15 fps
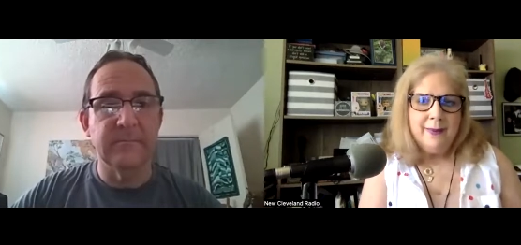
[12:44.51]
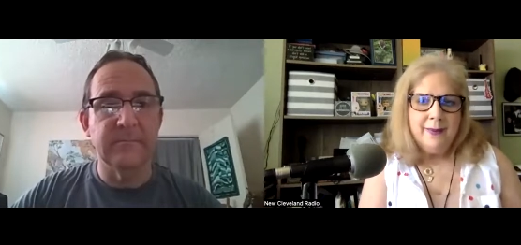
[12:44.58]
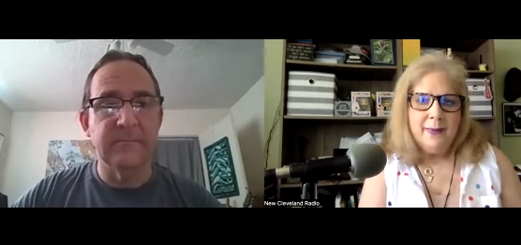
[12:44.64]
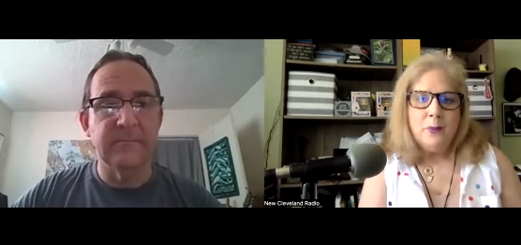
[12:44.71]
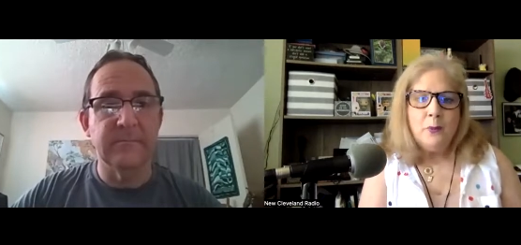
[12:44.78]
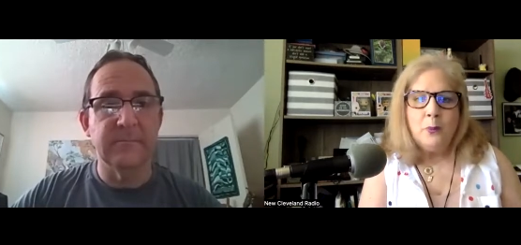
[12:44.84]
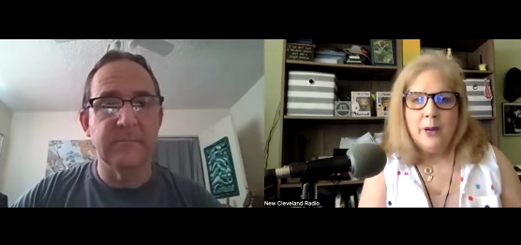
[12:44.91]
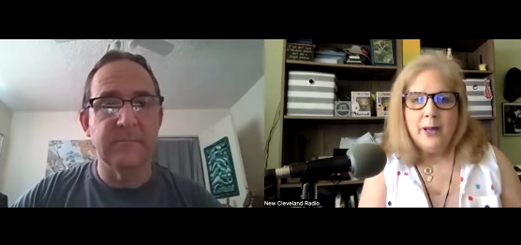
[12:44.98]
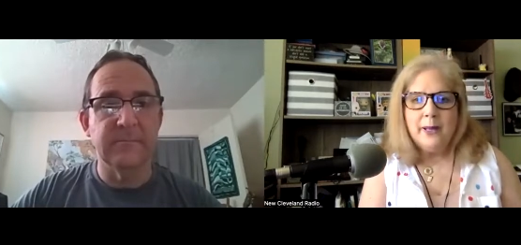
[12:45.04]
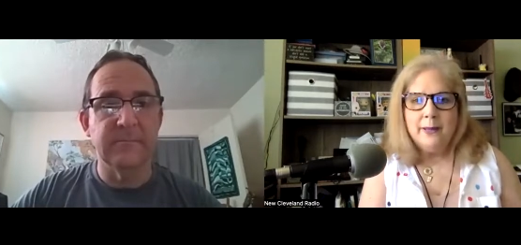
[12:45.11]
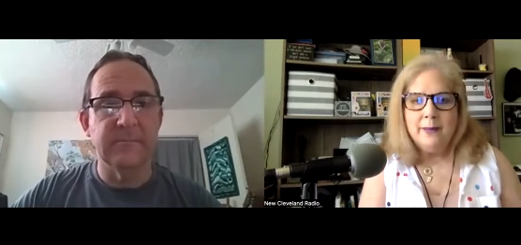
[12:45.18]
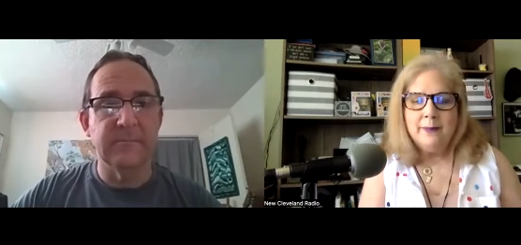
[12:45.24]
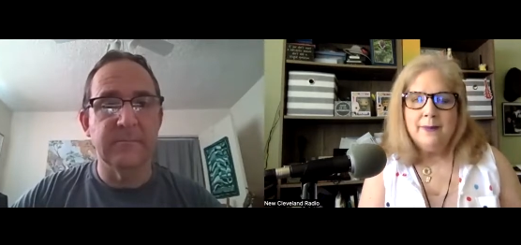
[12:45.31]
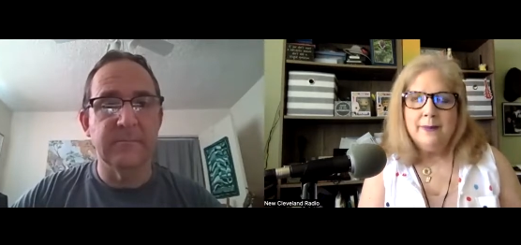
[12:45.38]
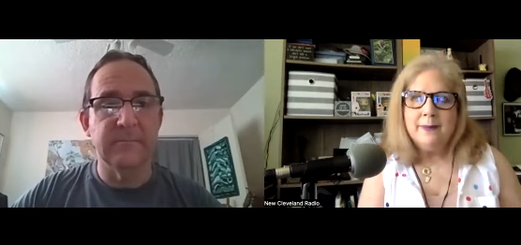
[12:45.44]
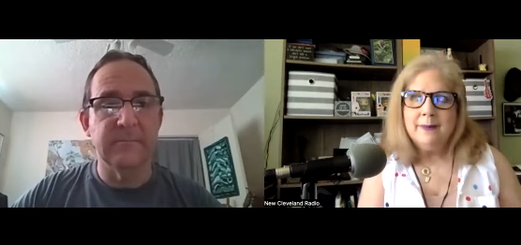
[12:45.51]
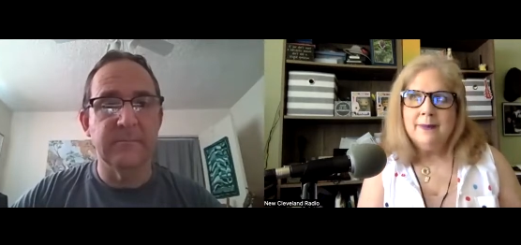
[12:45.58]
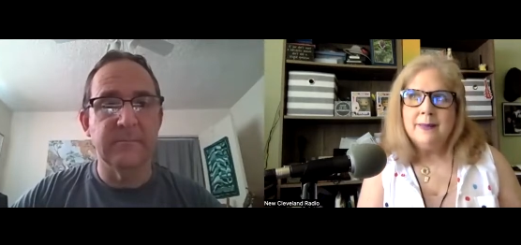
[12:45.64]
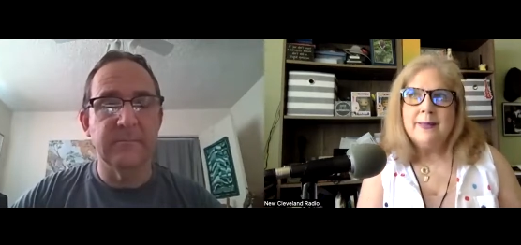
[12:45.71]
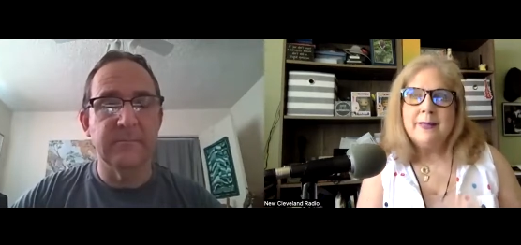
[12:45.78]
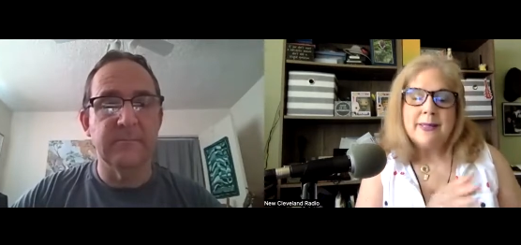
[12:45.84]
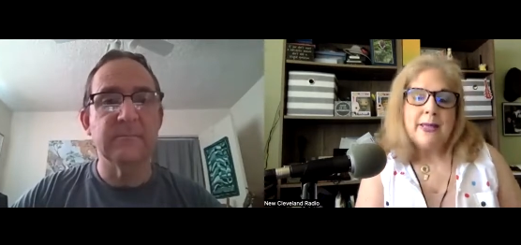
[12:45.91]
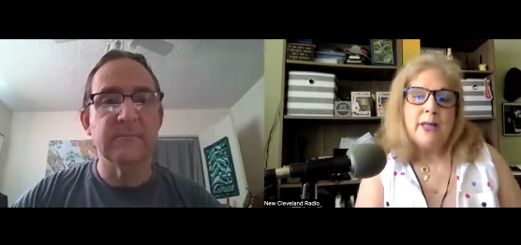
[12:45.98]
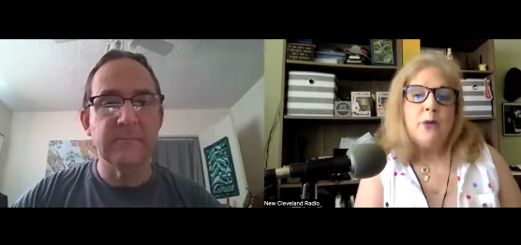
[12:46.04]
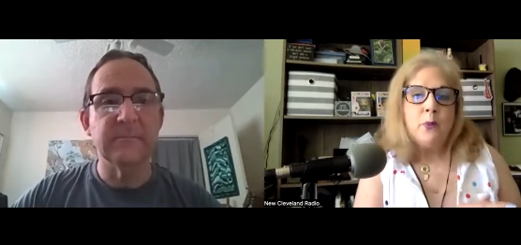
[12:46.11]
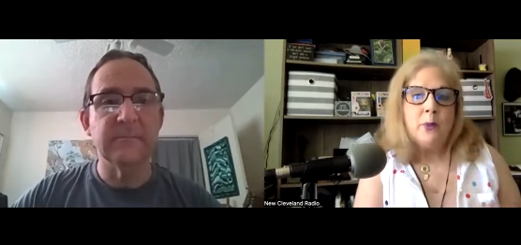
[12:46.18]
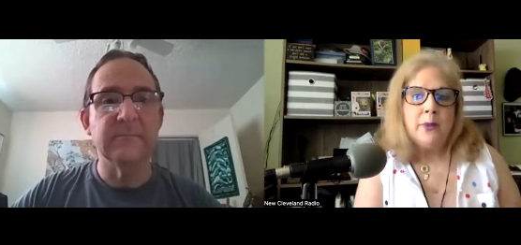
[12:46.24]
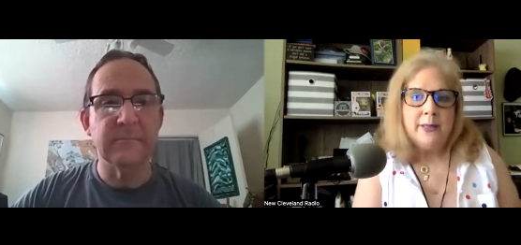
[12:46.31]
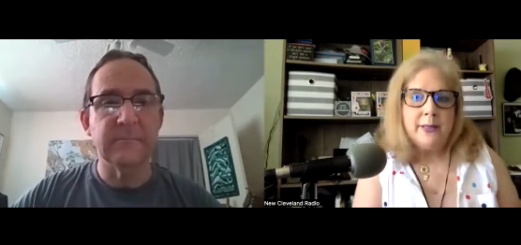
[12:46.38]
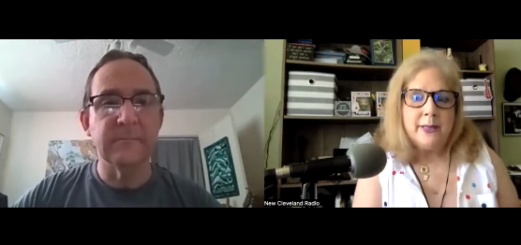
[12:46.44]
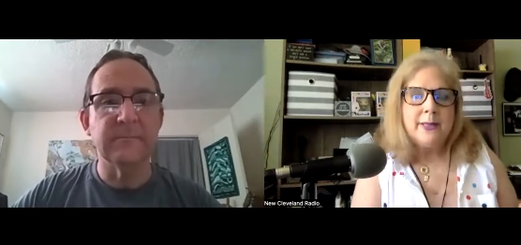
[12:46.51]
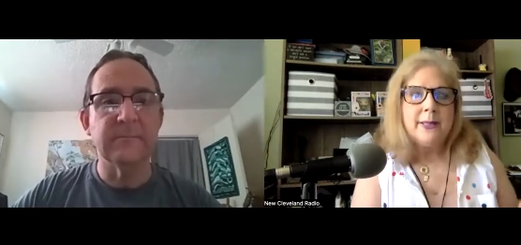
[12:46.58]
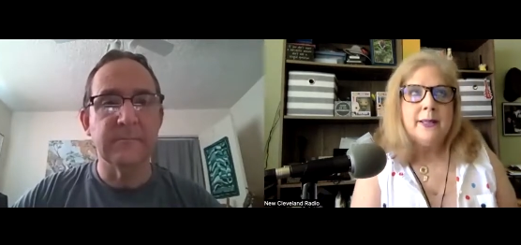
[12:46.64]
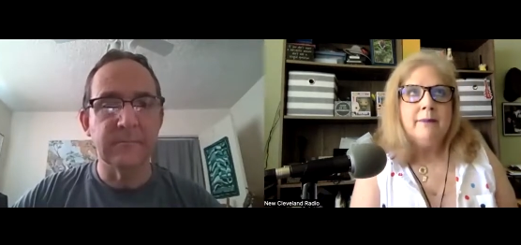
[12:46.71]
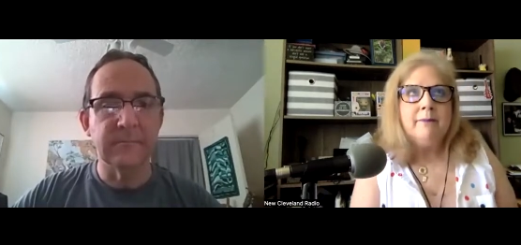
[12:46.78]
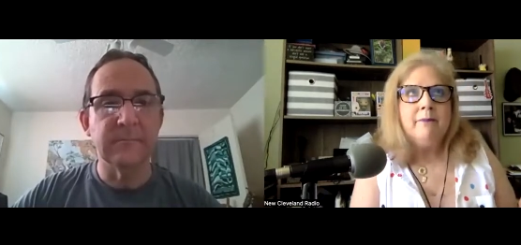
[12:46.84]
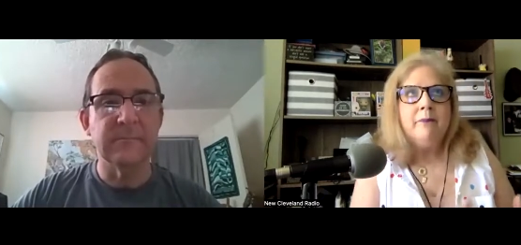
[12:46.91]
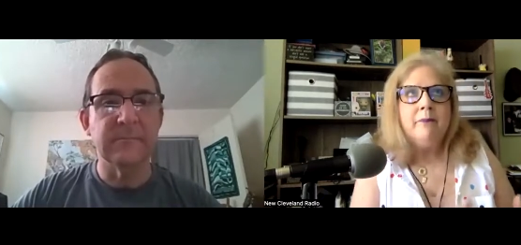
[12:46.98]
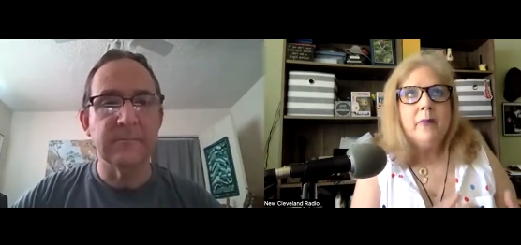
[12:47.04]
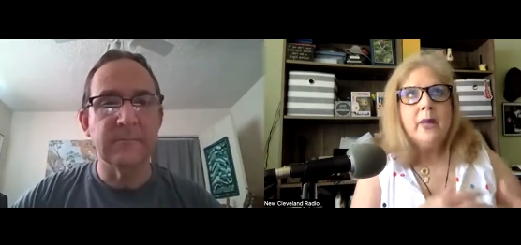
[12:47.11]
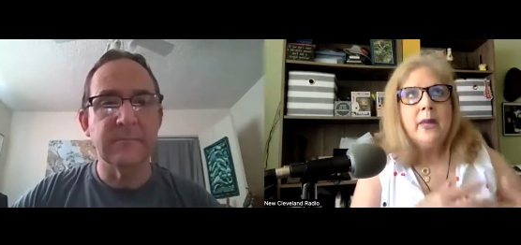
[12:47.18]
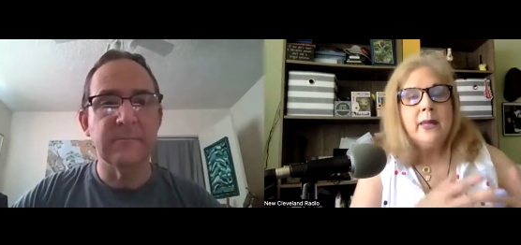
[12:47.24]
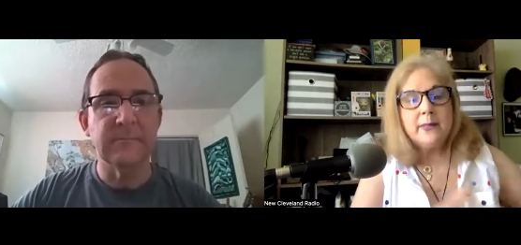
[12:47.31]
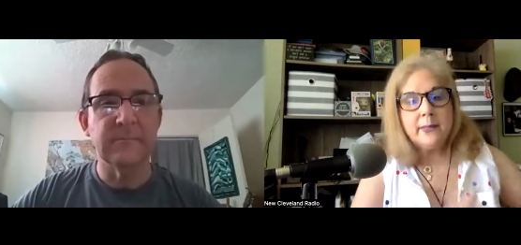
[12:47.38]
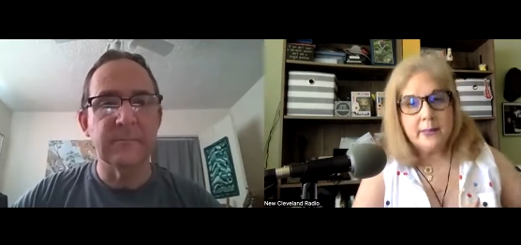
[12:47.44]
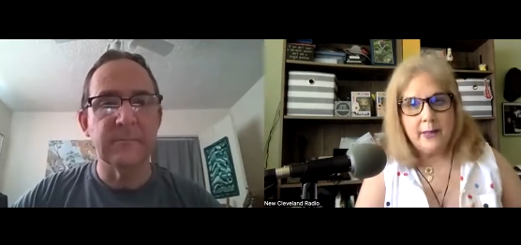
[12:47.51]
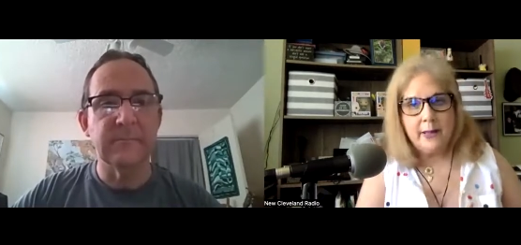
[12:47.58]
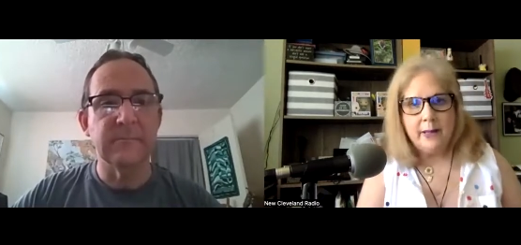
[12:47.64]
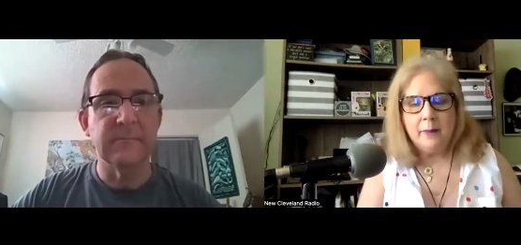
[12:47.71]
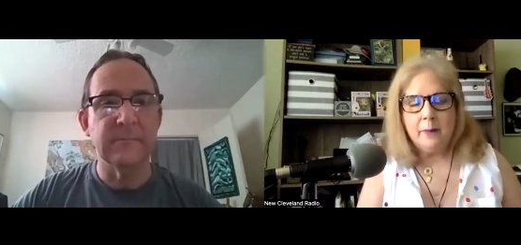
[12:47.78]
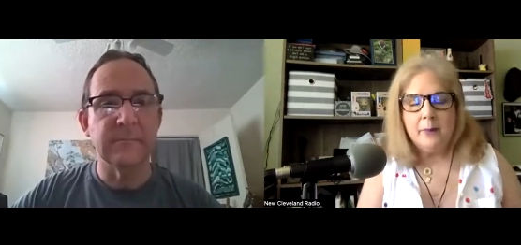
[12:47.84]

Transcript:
Speaker 1: the way the sequence is set up.